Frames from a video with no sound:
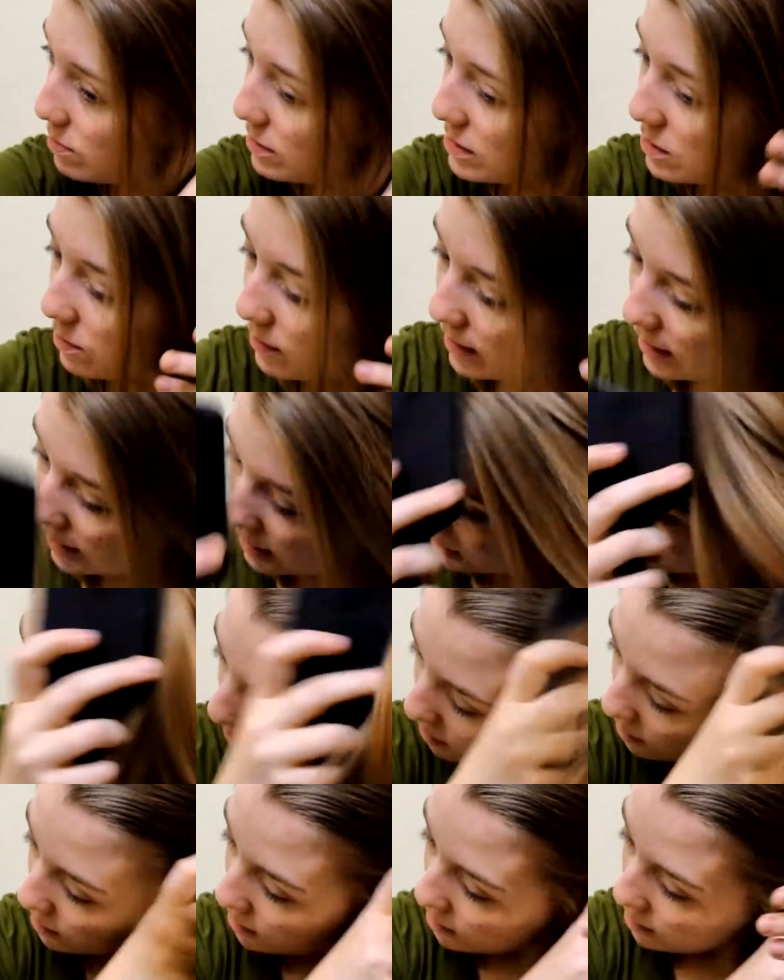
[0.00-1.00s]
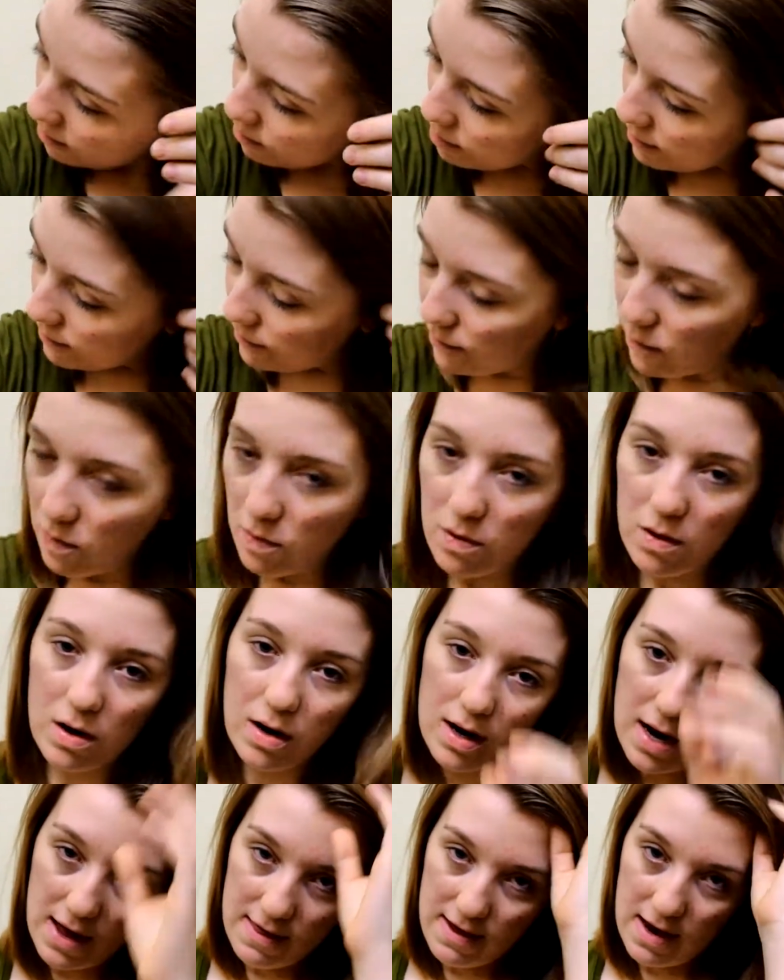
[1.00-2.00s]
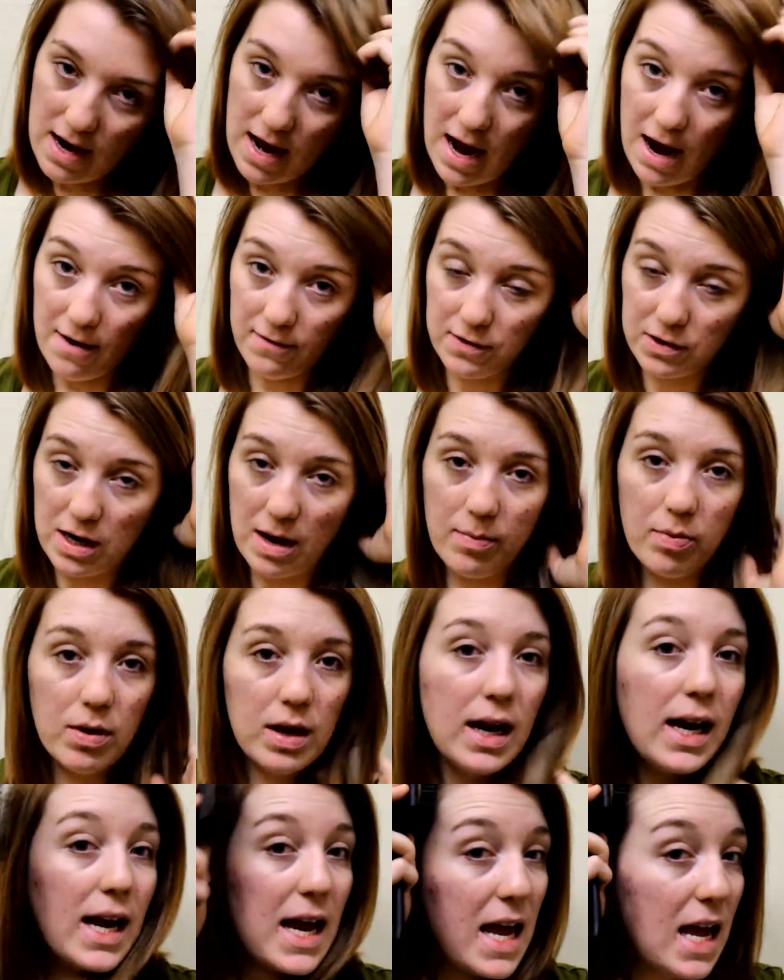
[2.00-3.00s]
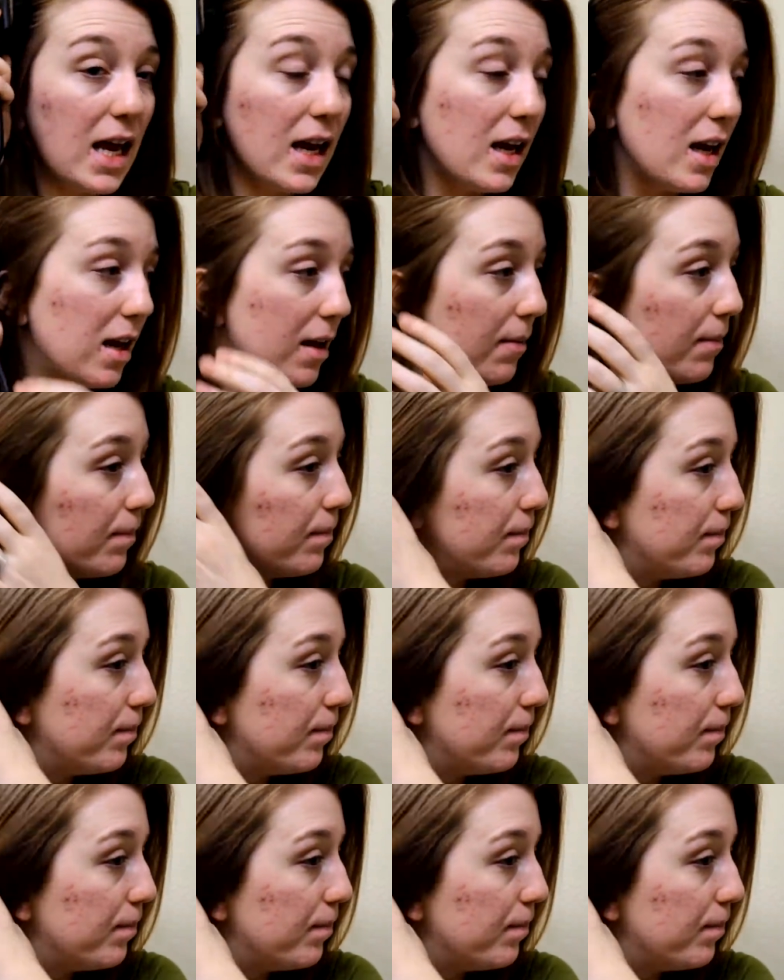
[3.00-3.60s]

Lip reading: between before and then after I put it in.